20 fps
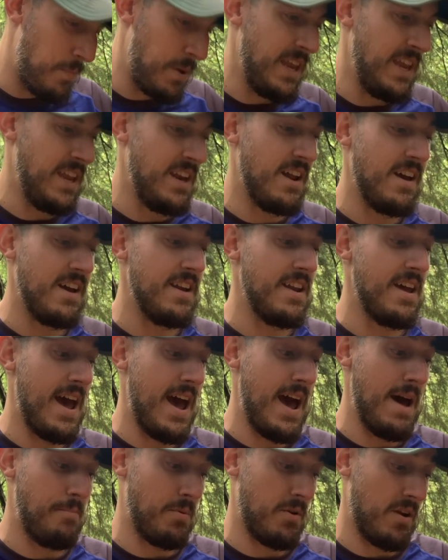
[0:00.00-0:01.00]
peanut
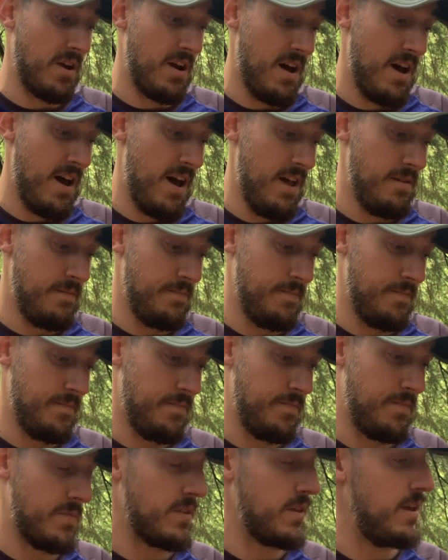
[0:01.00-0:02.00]
apricot.
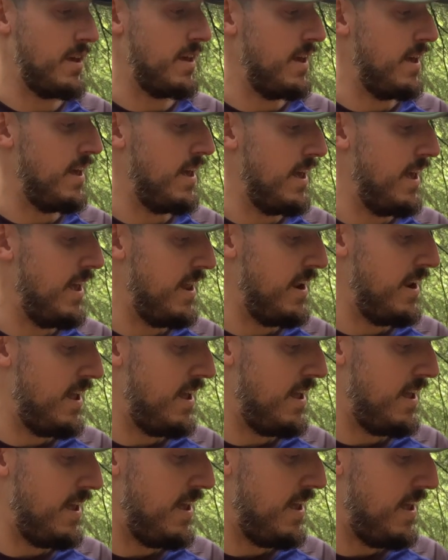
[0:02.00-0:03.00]
It
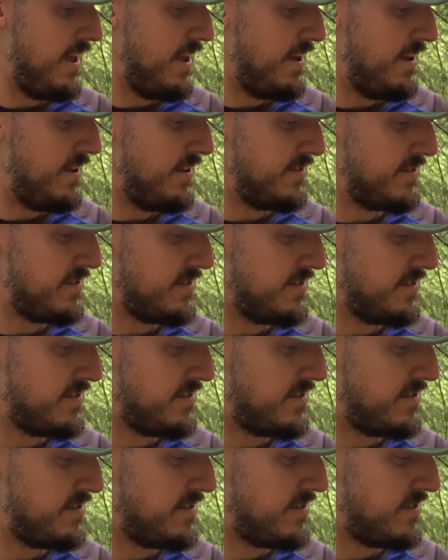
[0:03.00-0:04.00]
is
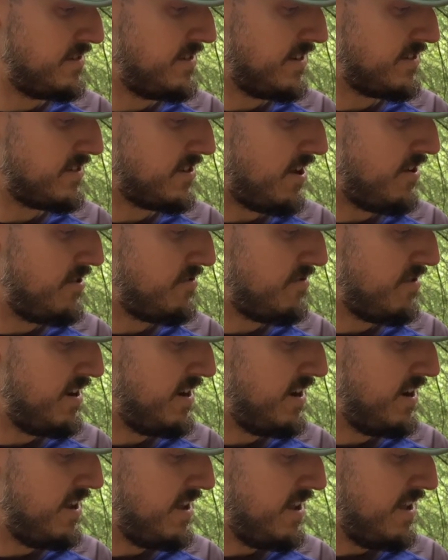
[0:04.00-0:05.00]

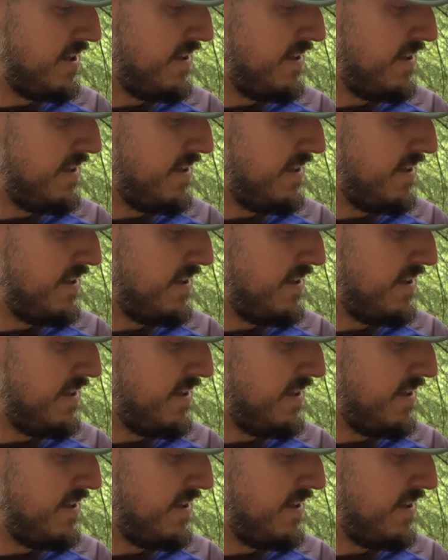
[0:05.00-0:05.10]
600